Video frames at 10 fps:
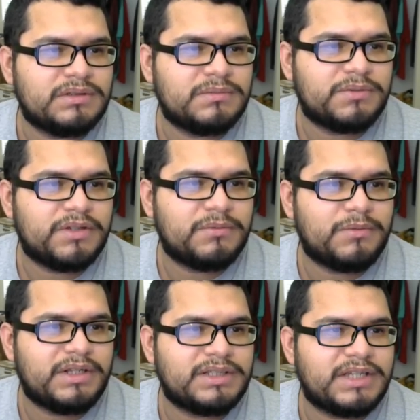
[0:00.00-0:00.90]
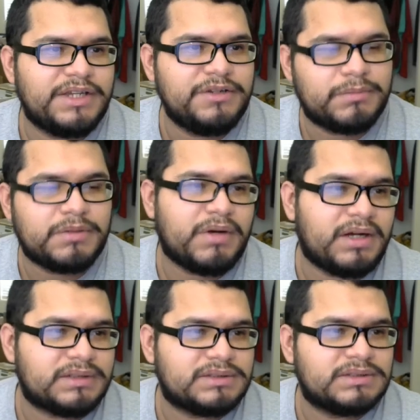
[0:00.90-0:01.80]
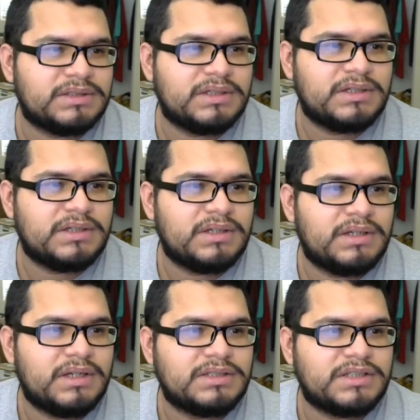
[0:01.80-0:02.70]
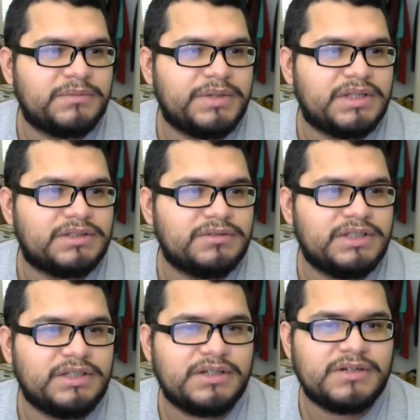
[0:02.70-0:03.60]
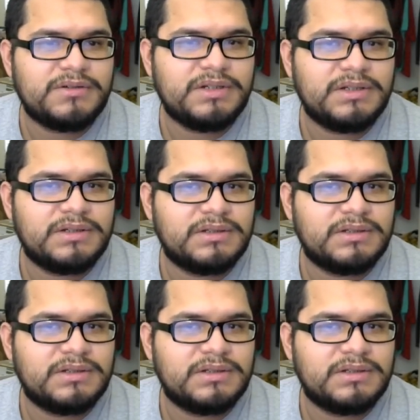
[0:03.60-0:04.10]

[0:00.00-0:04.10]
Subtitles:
than one SKU per box. It's going to be the 2D code.